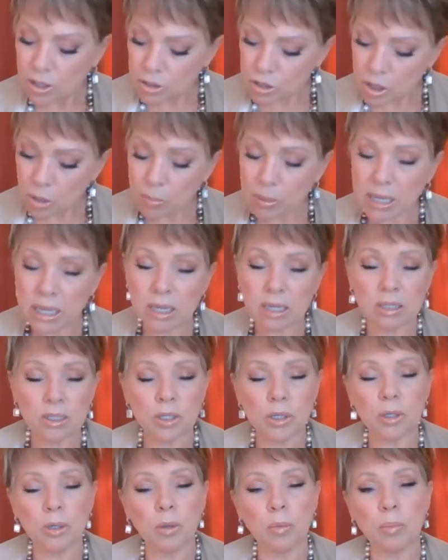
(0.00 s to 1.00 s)
So begin
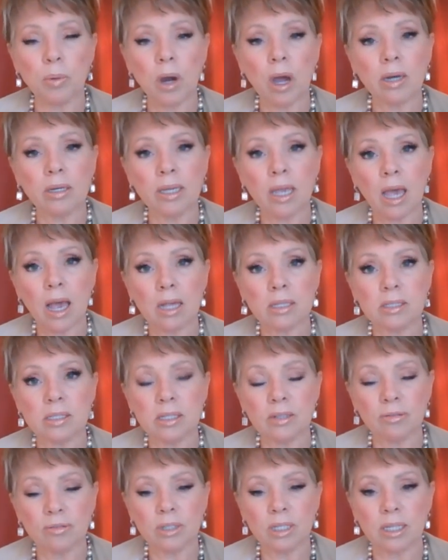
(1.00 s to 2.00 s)
to broadcast
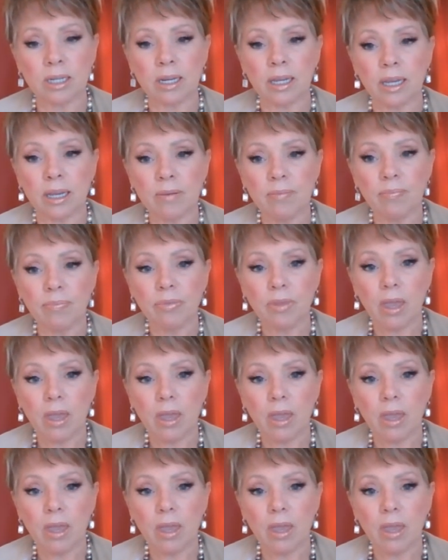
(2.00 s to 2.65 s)
differently,